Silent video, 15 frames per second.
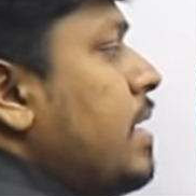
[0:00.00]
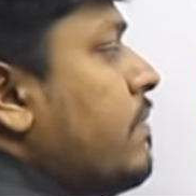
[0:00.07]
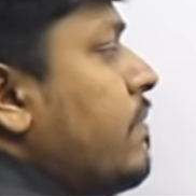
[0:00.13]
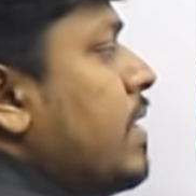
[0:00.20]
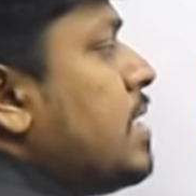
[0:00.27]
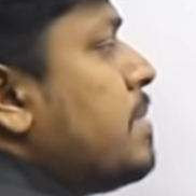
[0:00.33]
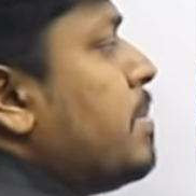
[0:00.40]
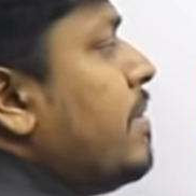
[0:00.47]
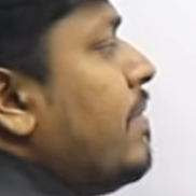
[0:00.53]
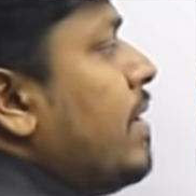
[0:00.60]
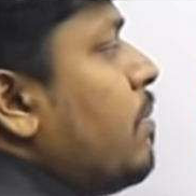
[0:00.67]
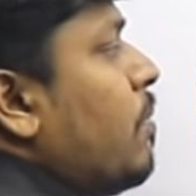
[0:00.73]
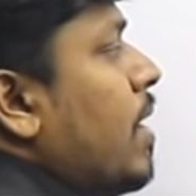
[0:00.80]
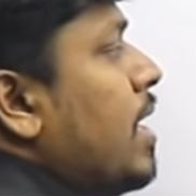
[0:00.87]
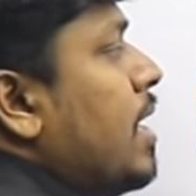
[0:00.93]
difference
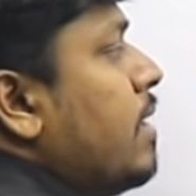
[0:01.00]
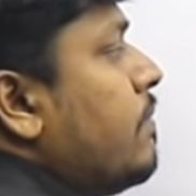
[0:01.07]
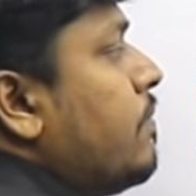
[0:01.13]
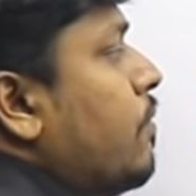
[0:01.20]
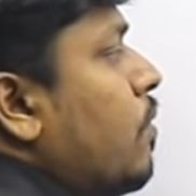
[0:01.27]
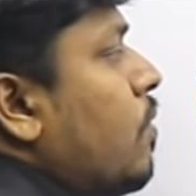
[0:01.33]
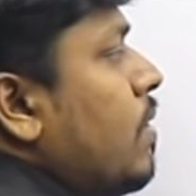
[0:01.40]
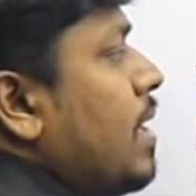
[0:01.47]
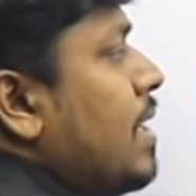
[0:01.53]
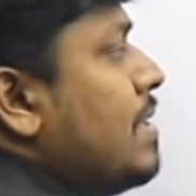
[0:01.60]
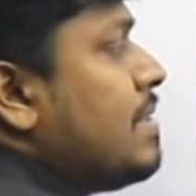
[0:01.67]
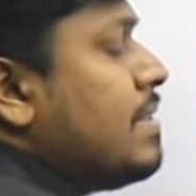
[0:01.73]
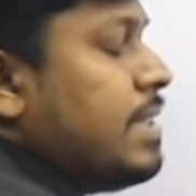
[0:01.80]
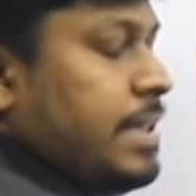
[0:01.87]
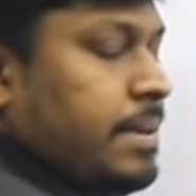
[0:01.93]
between 1 and 4
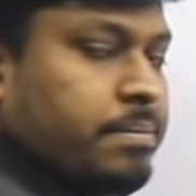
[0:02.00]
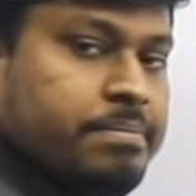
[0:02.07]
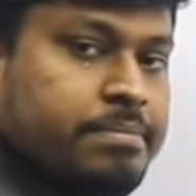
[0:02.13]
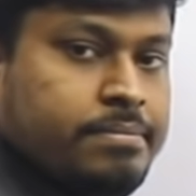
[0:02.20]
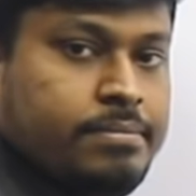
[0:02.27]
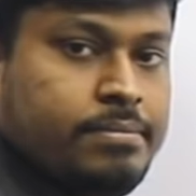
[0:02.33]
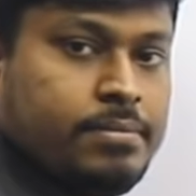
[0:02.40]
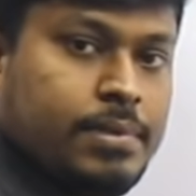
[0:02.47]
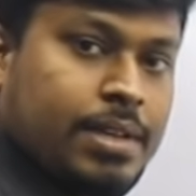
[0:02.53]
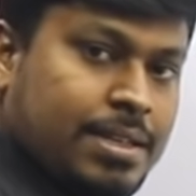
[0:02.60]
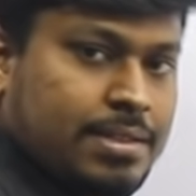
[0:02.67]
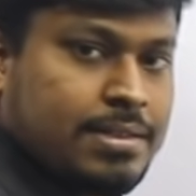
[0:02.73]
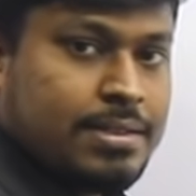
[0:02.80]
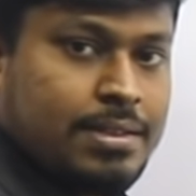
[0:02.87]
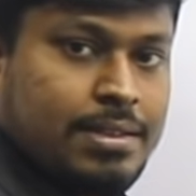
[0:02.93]
is 3.
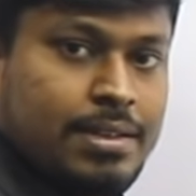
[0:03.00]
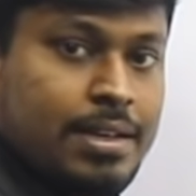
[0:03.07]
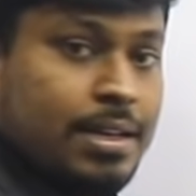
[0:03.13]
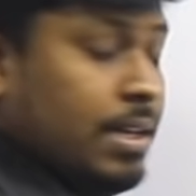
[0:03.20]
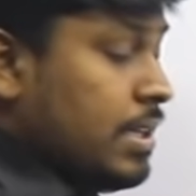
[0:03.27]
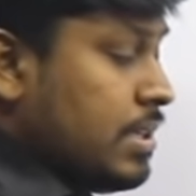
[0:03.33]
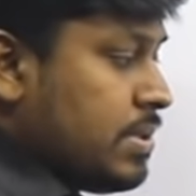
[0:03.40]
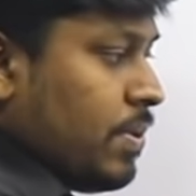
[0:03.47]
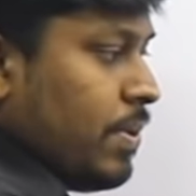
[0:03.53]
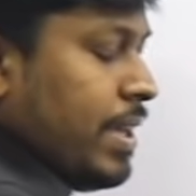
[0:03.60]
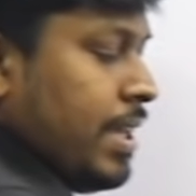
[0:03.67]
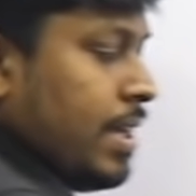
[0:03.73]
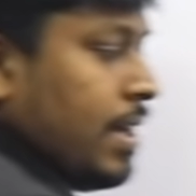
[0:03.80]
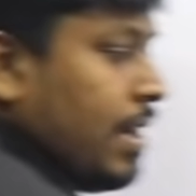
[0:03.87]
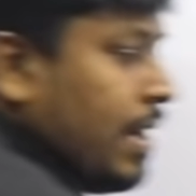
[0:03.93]
Yes? So
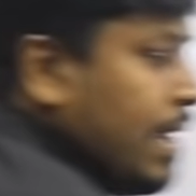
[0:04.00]
here